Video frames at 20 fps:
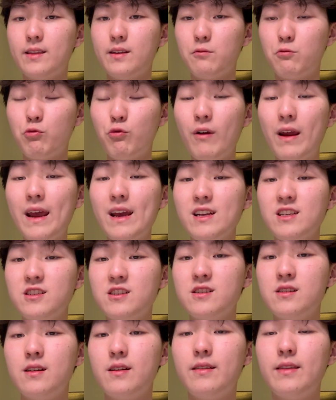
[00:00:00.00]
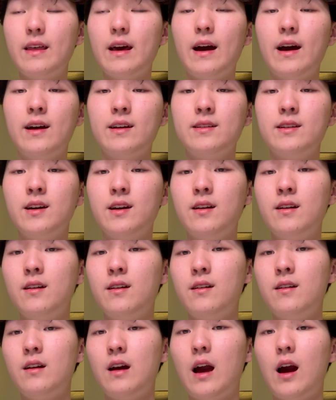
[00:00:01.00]
range that
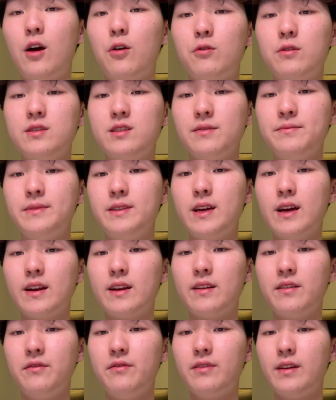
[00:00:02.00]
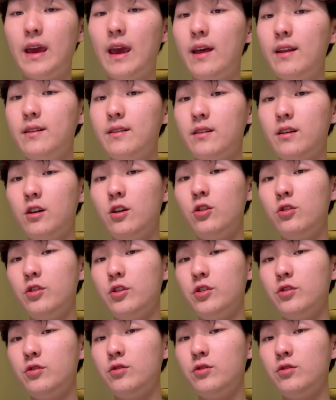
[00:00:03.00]
our subjective can go to.